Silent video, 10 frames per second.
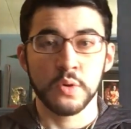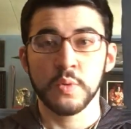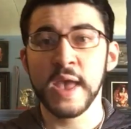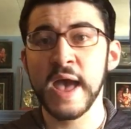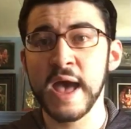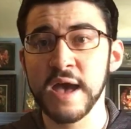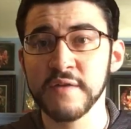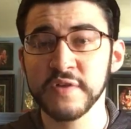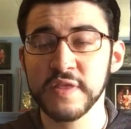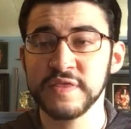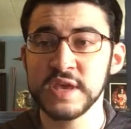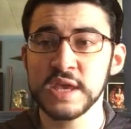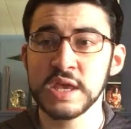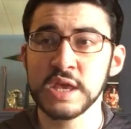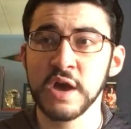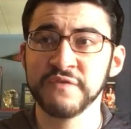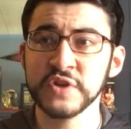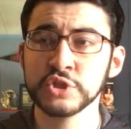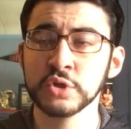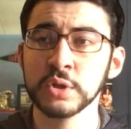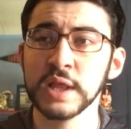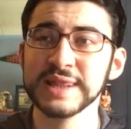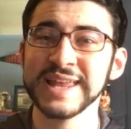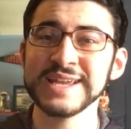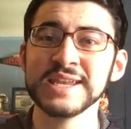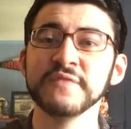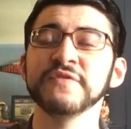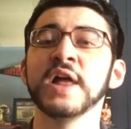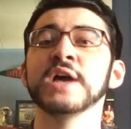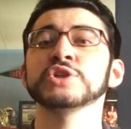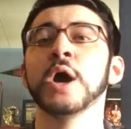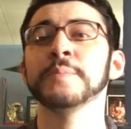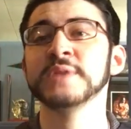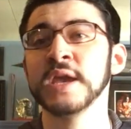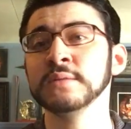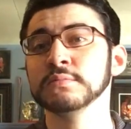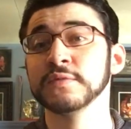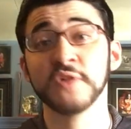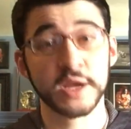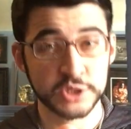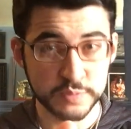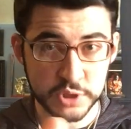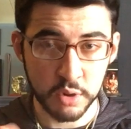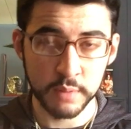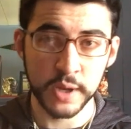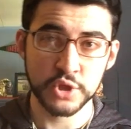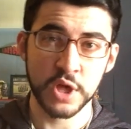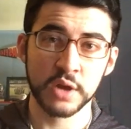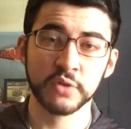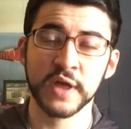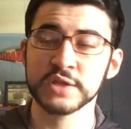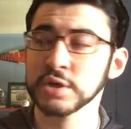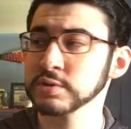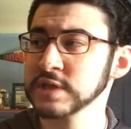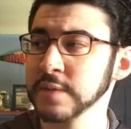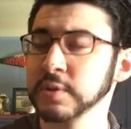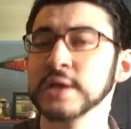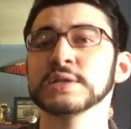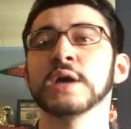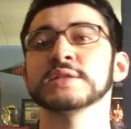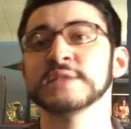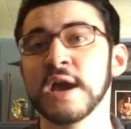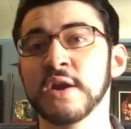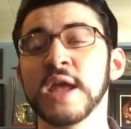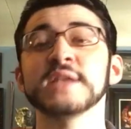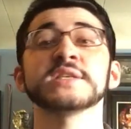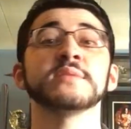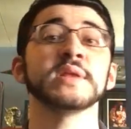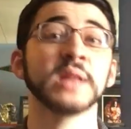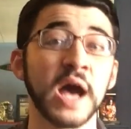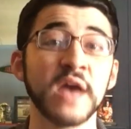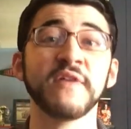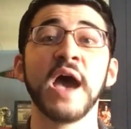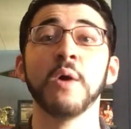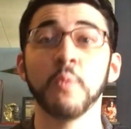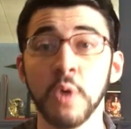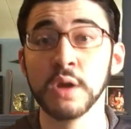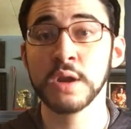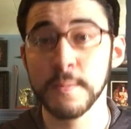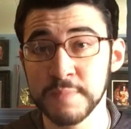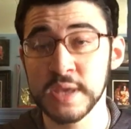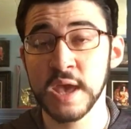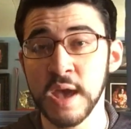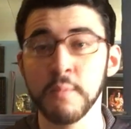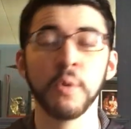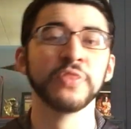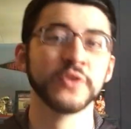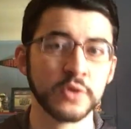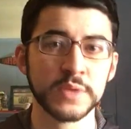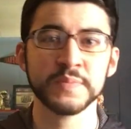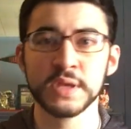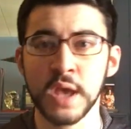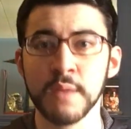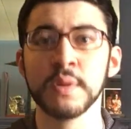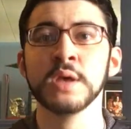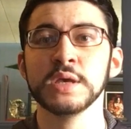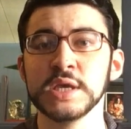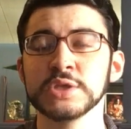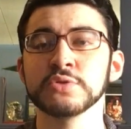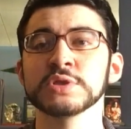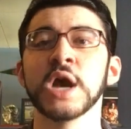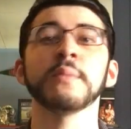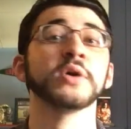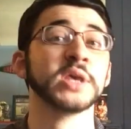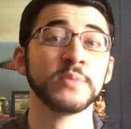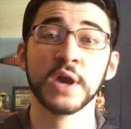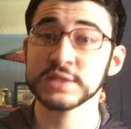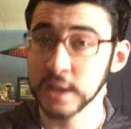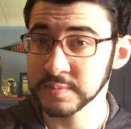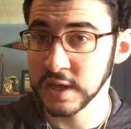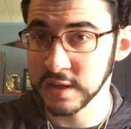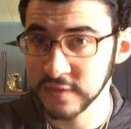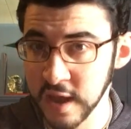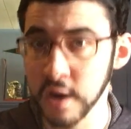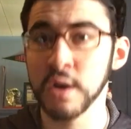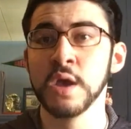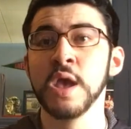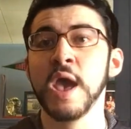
We have the official Lightning Flash update, flagship show on my channel. That is going to take place on Saturday. It's going to be live at 1 p.m., 1:30 p.m. Eastern Time. I'll keep you guys updated there.